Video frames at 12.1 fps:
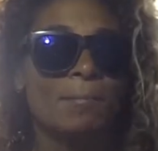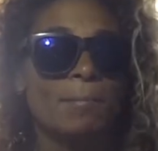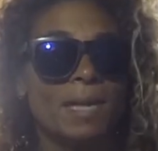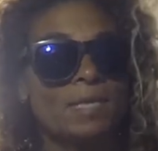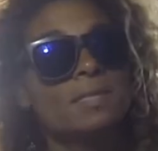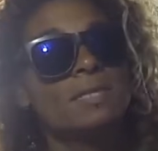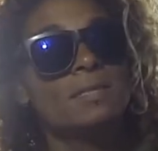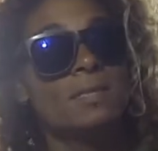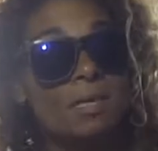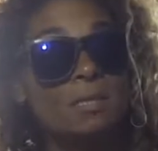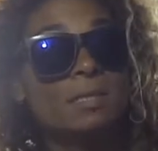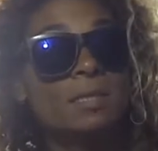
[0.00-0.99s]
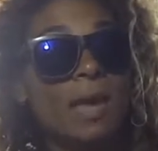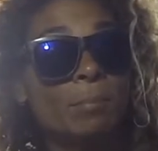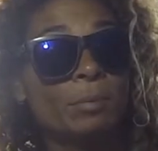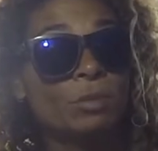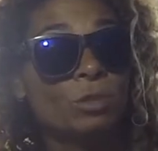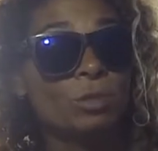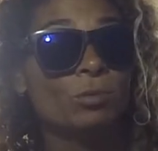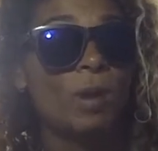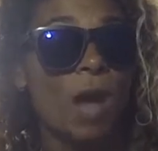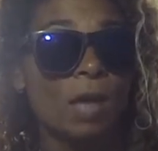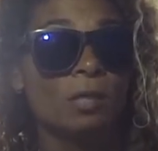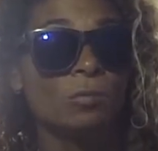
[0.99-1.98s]
Best this doesn't happen to you
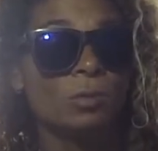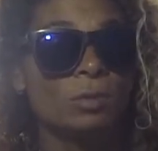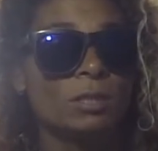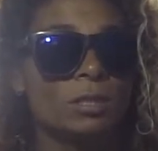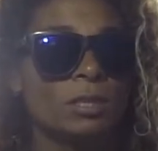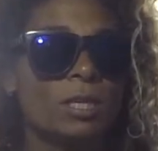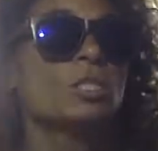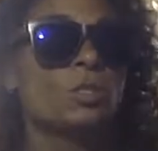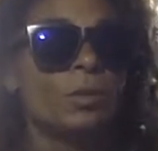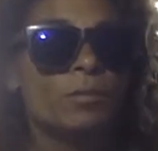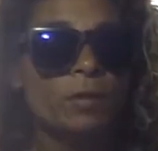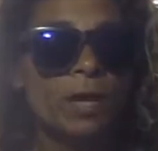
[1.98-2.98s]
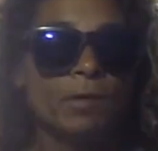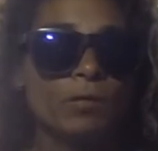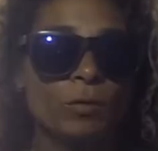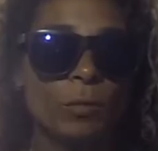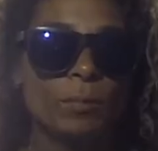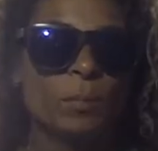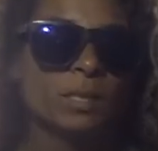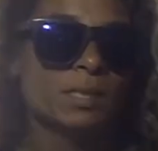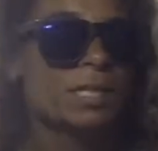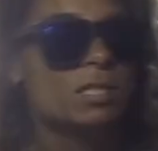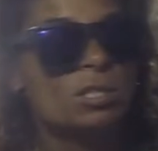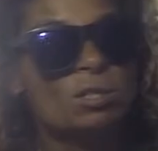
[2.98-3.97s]
underwater. So if you have equipment
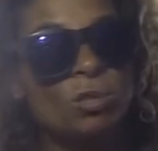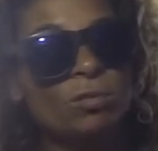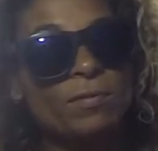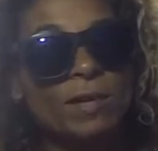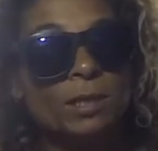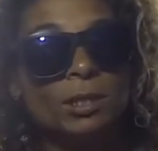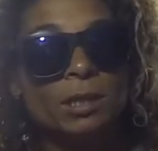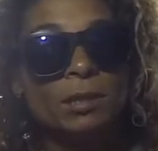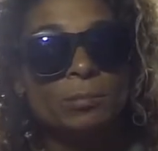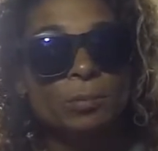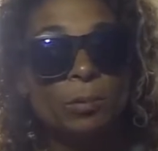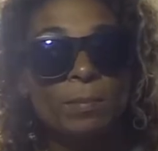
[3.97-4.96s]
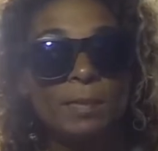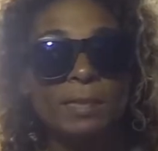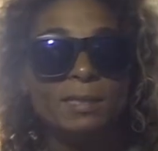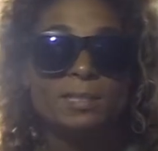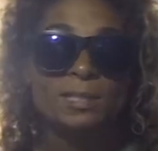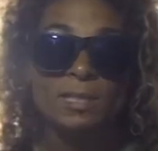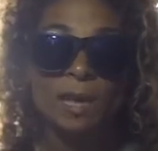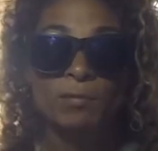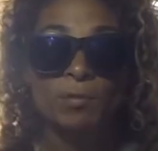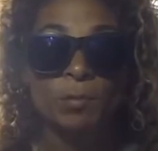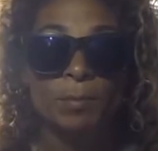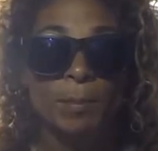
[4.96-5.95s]
that's not functioning properly, just have
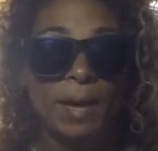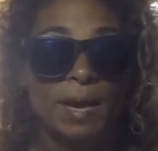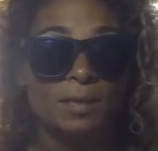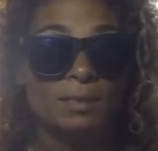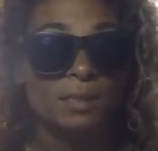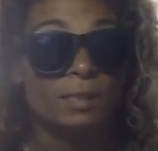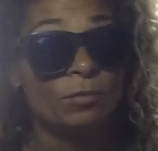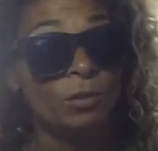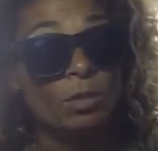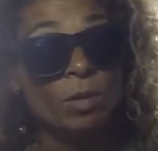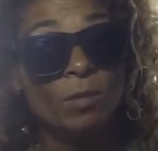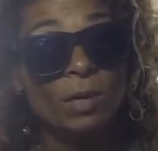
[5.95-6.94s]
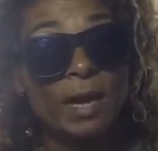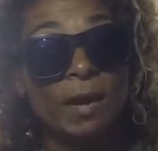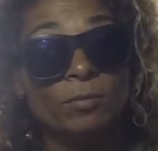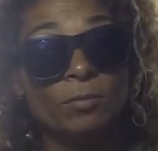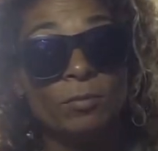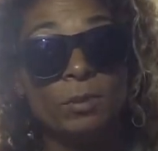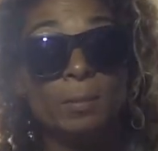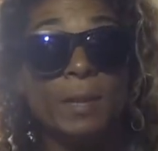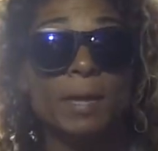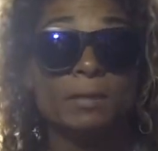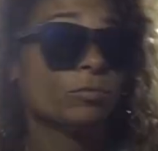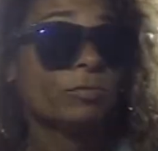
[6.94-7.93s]
it repaired, and if you don't want to have it
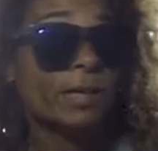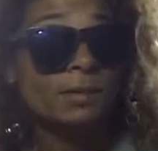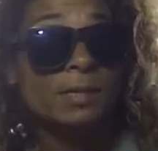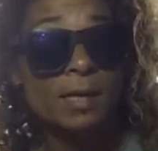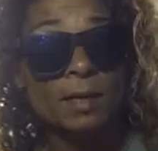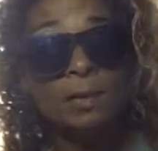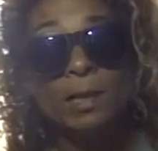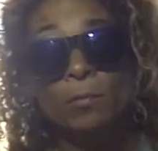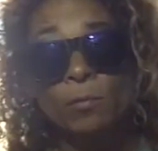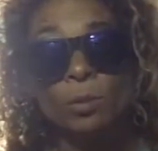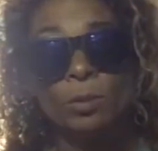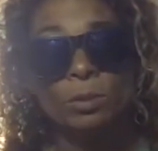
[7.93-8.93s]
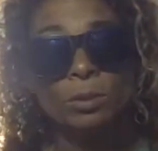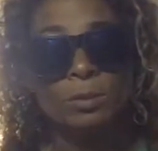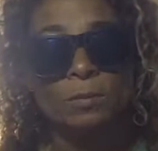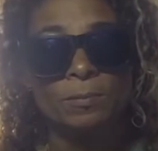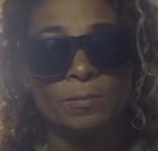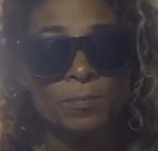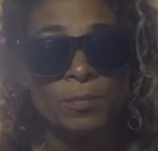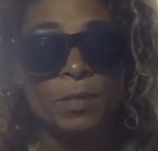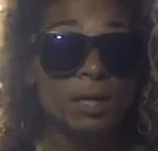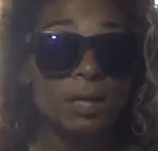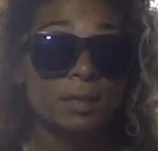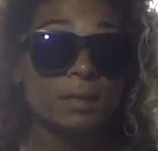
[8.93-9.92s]
repaired, rent gear that works.
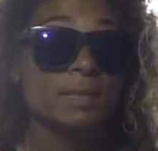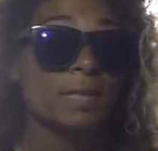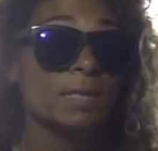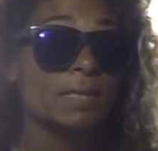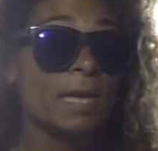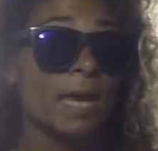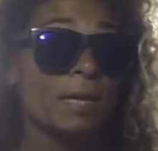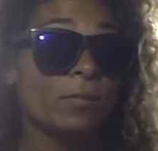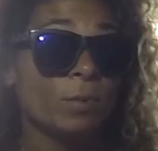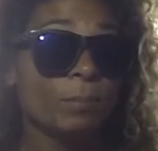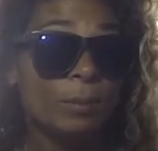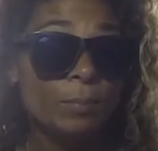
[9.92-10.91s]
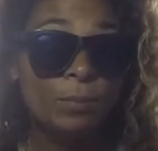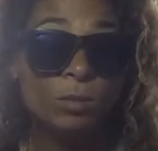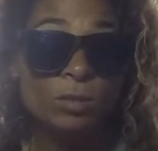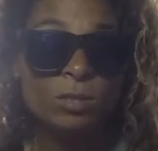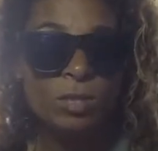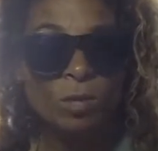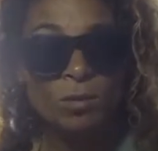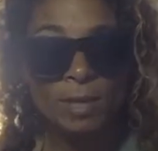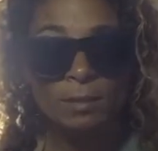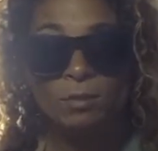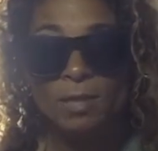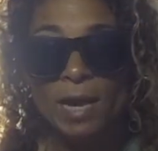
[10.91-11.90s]
Another thing is like when people don't
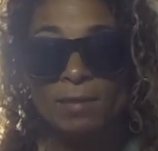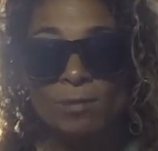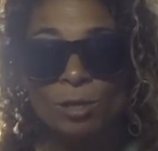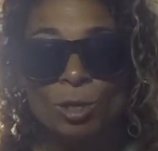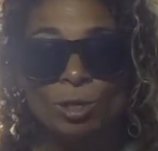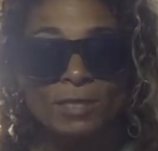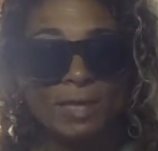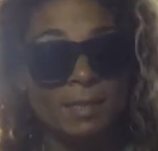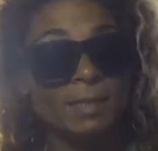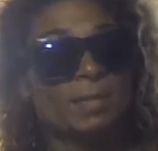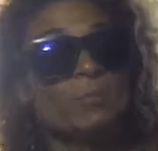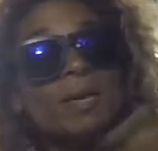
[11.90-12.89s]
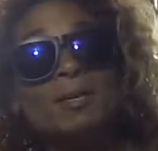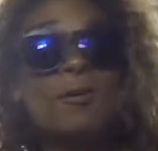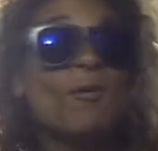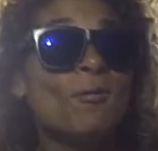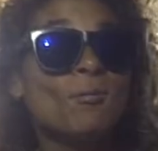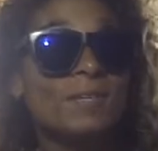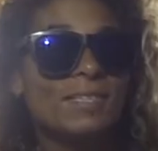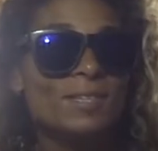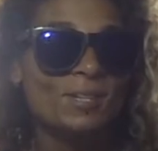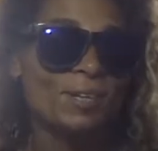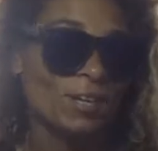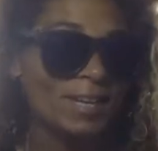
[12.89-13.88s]
get to dive a lot and they spend all
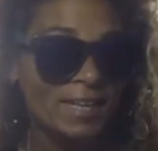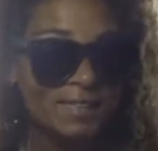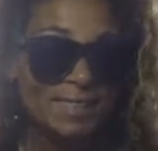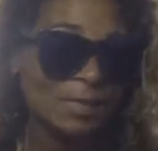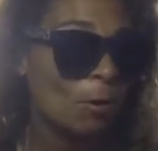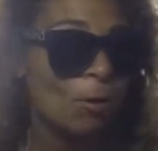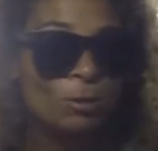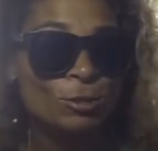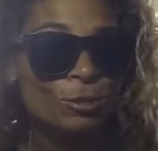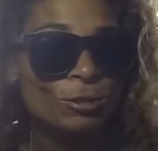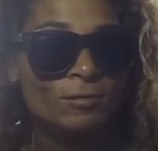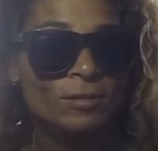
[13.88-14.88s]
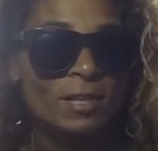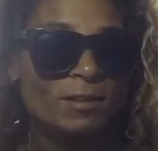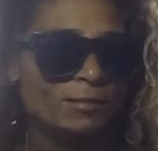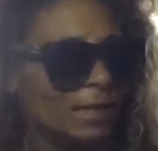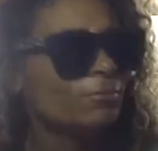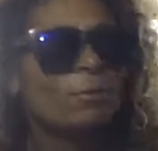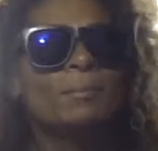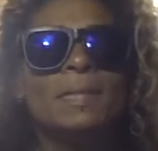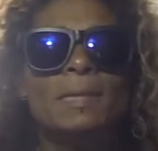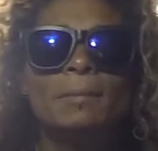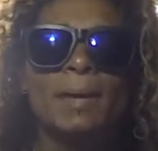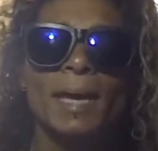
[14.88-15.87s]
winter collecting all sorts of stuff from
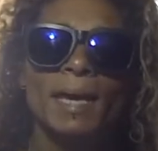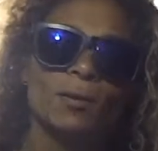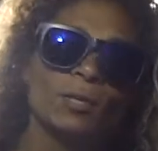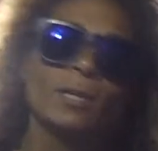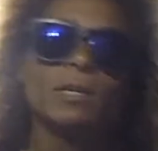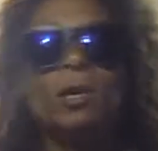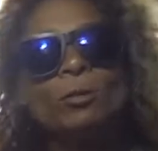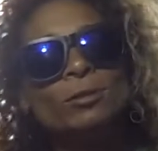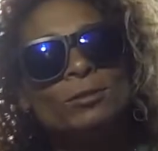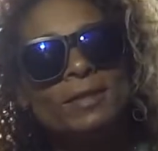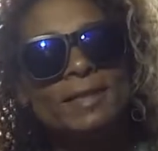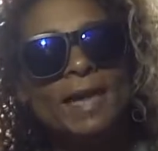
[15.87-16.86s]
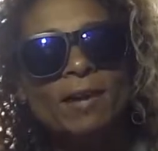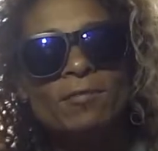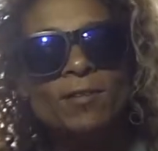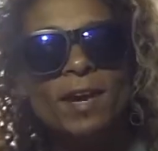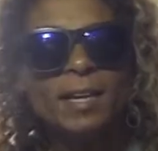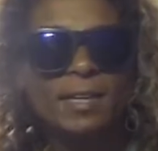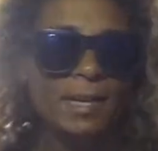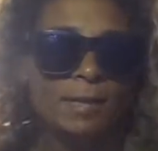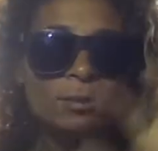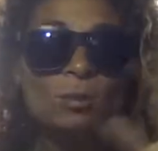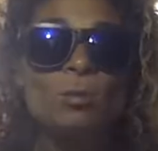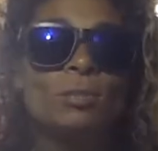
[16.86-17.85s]
eBay, or they go to the dive fair and they
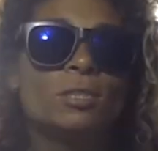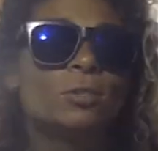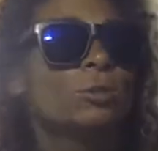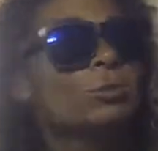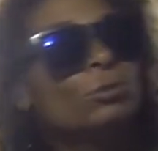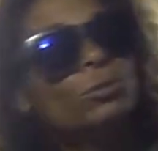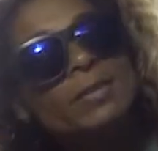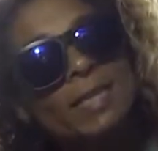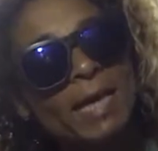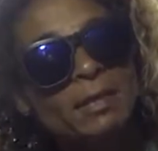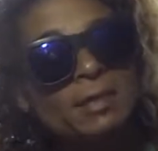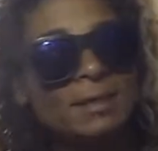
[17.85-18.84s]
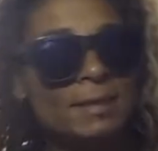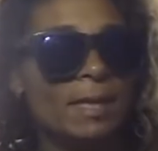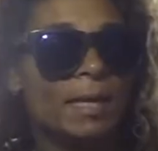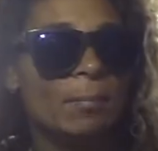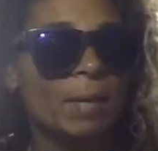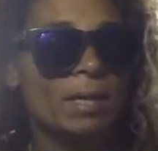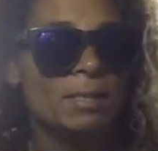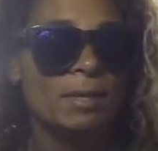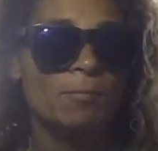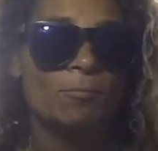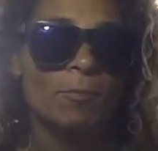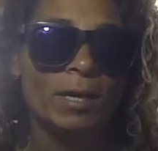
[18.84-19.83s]
get all these cool gadgets and gimmicks
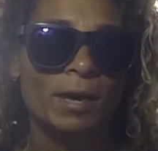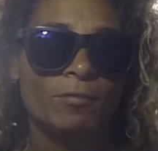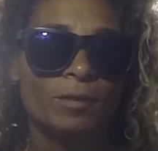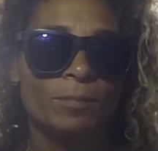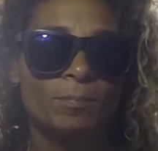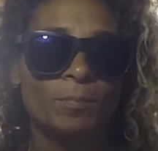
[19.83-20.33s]
and whatever.